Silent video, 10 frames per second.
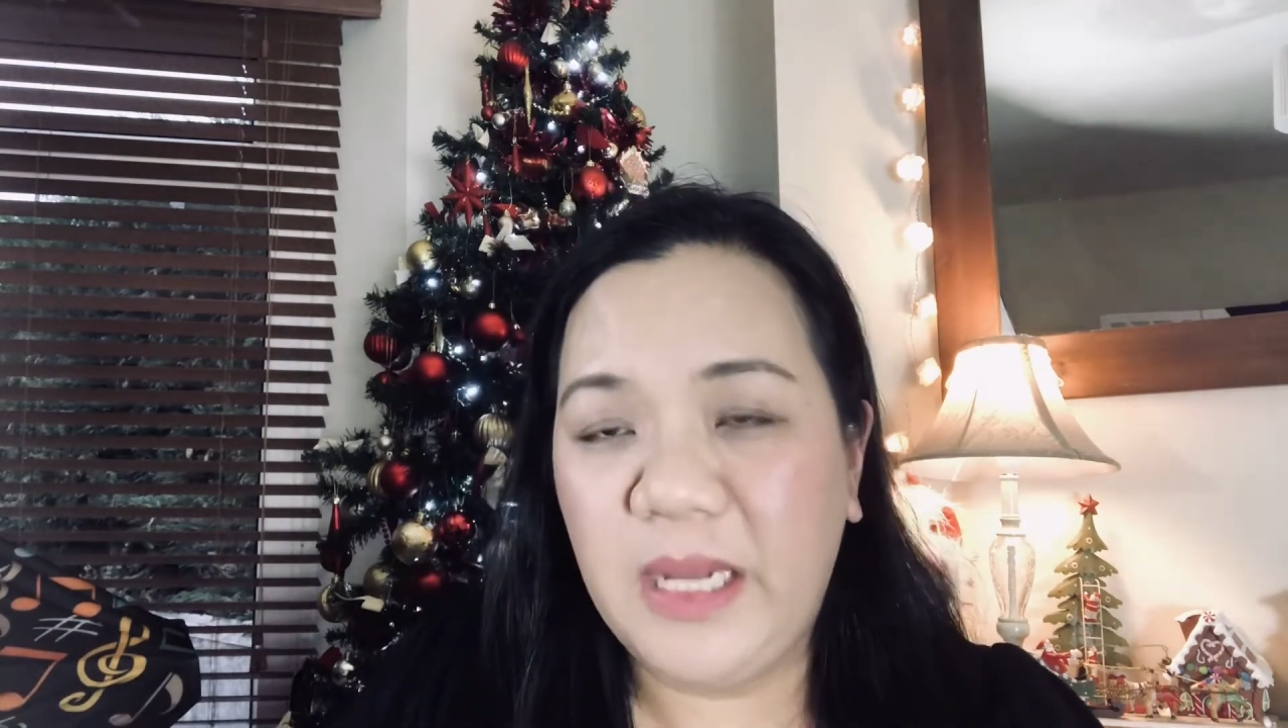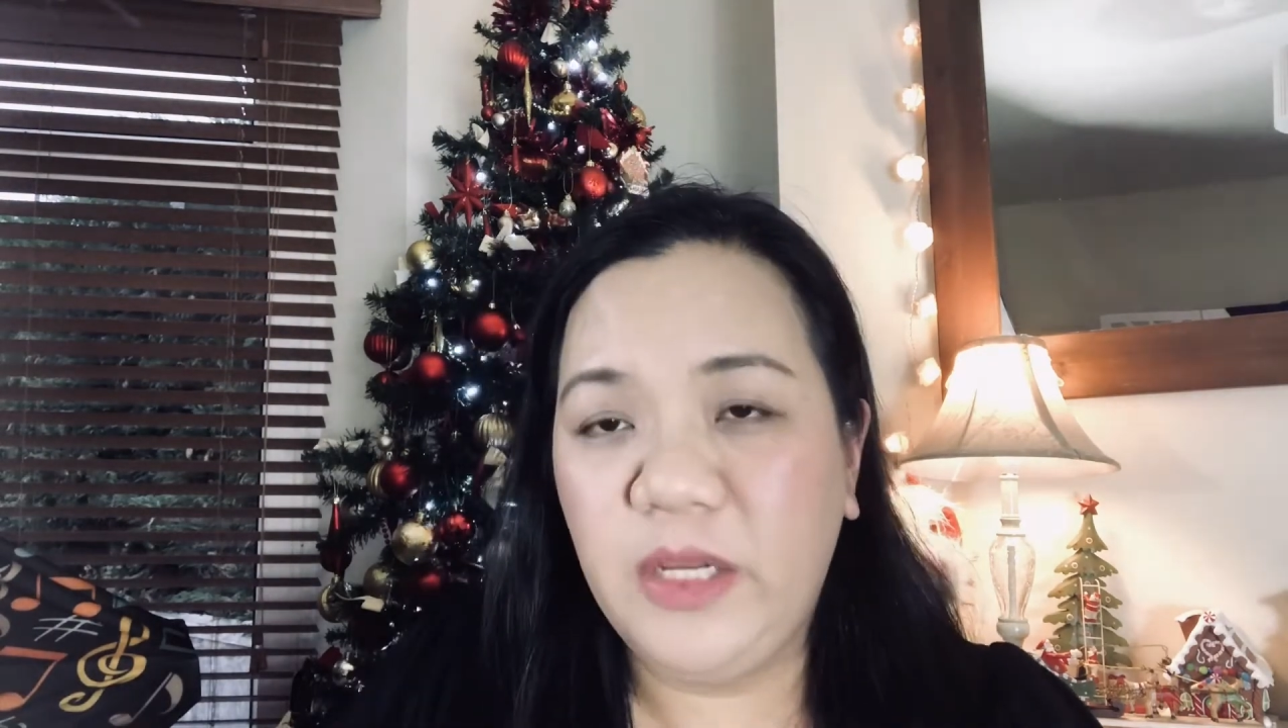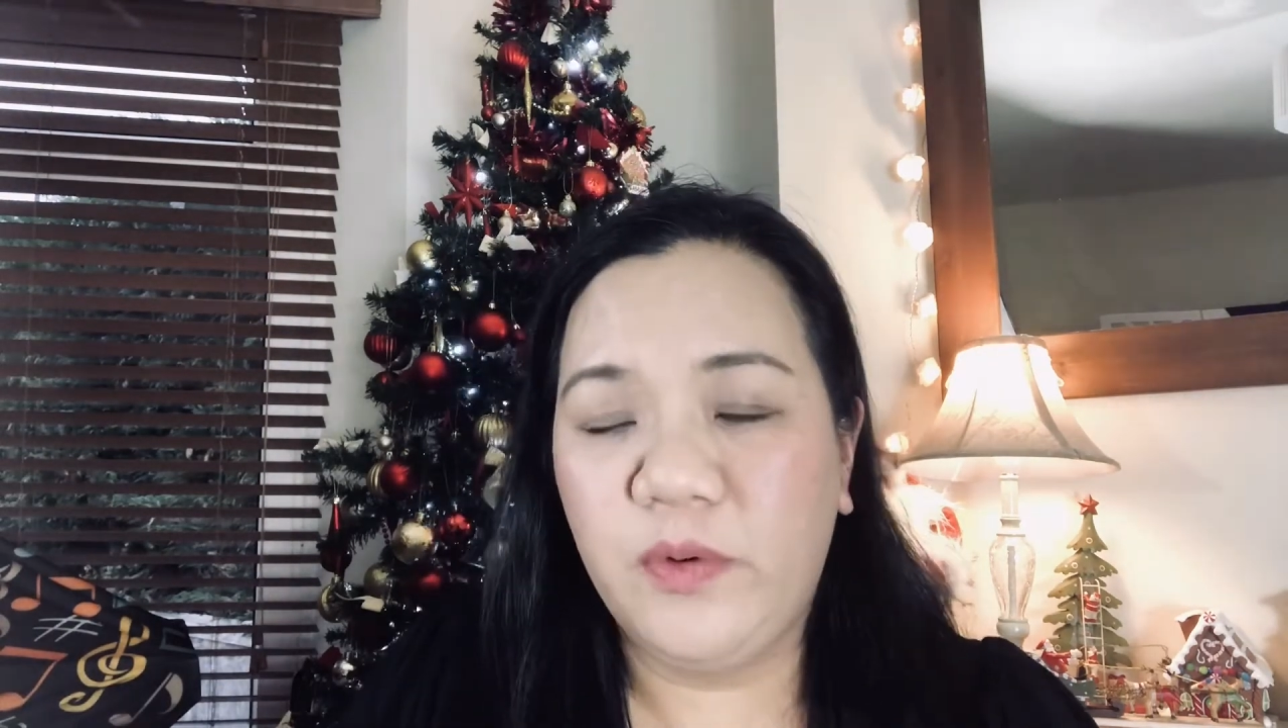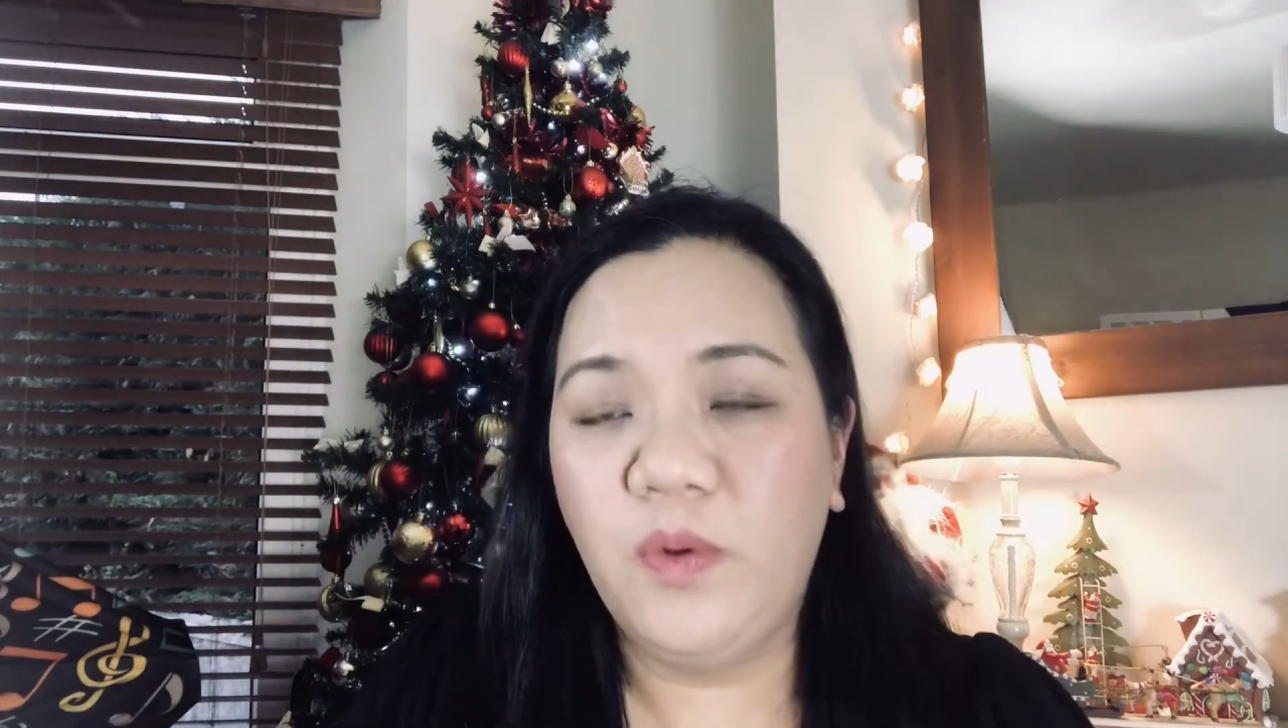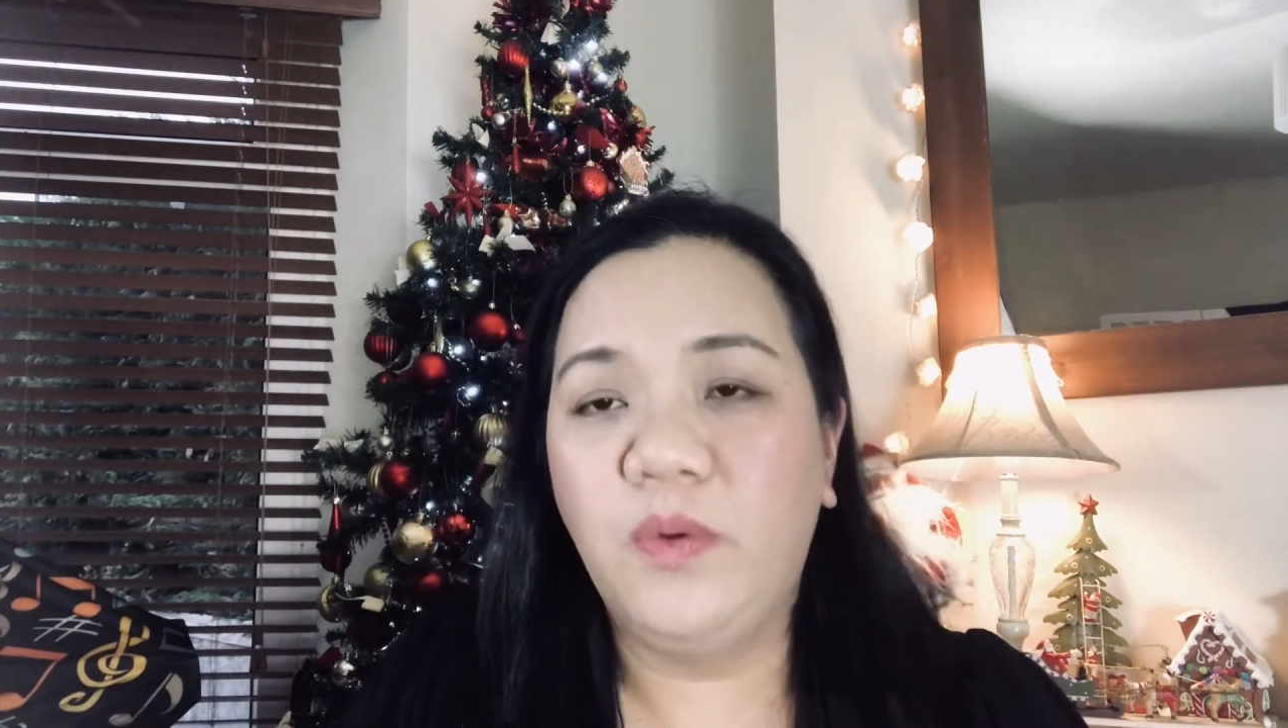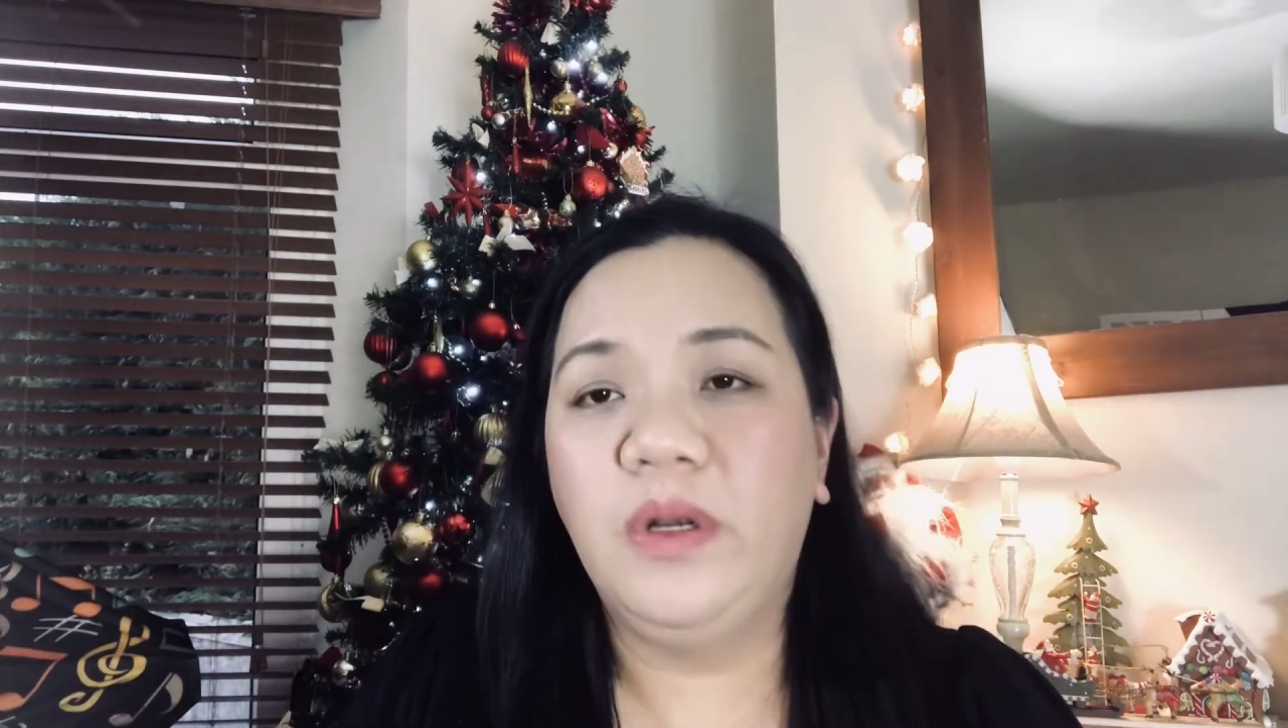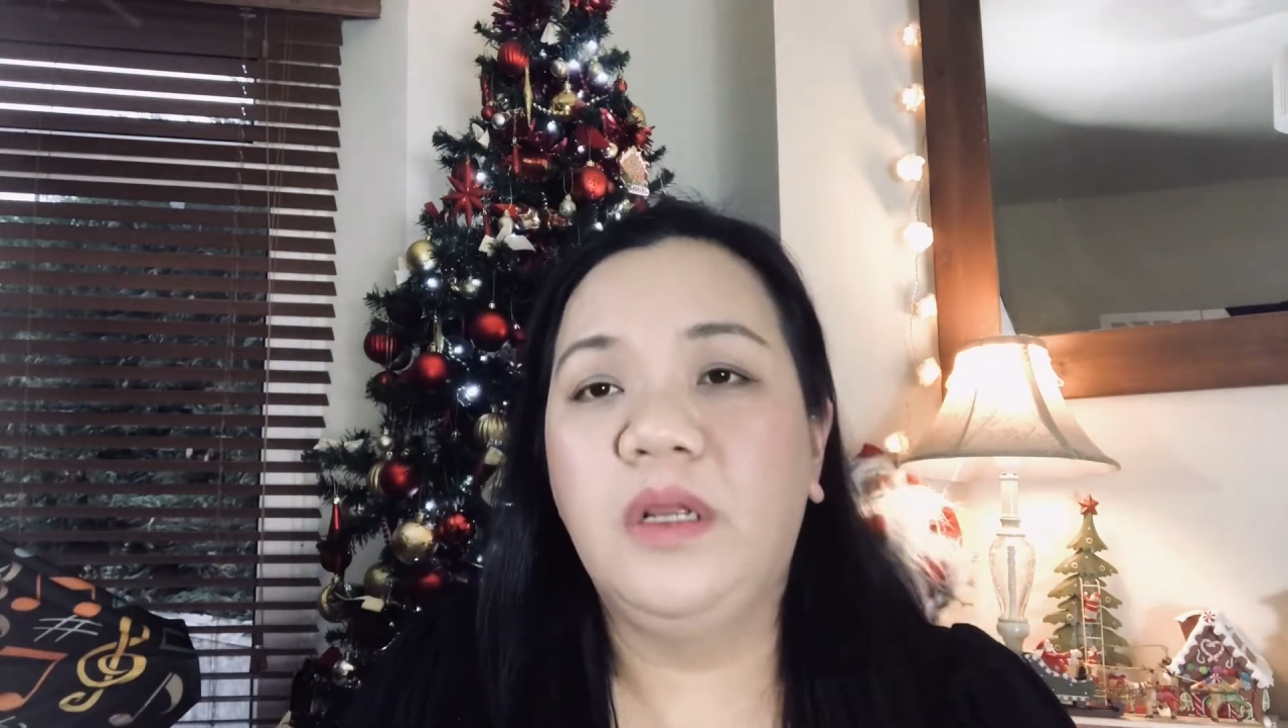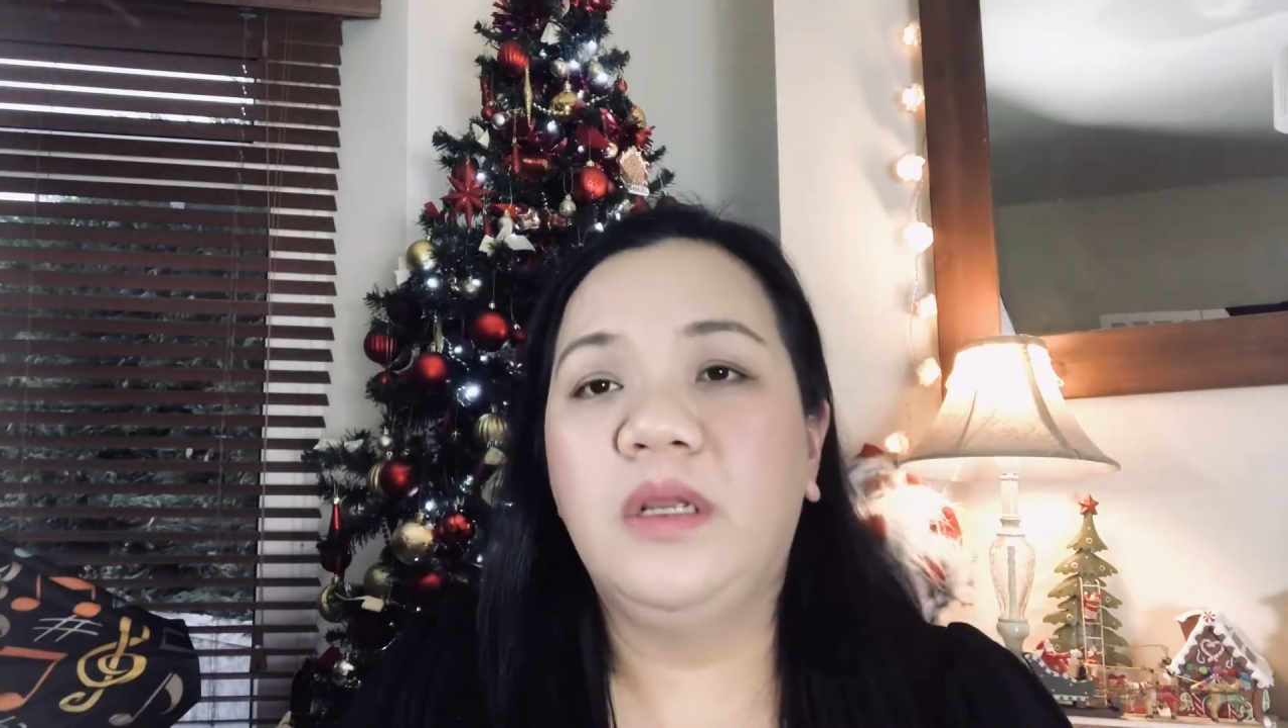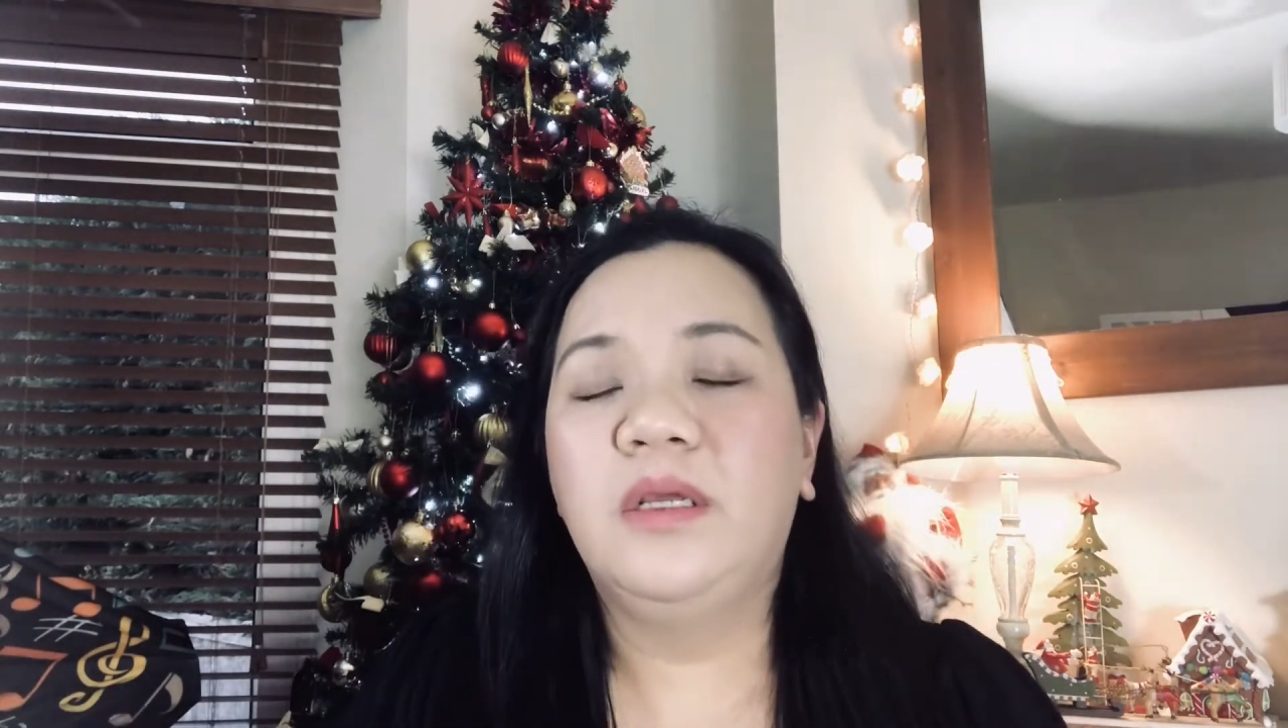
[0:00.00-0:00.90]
your own,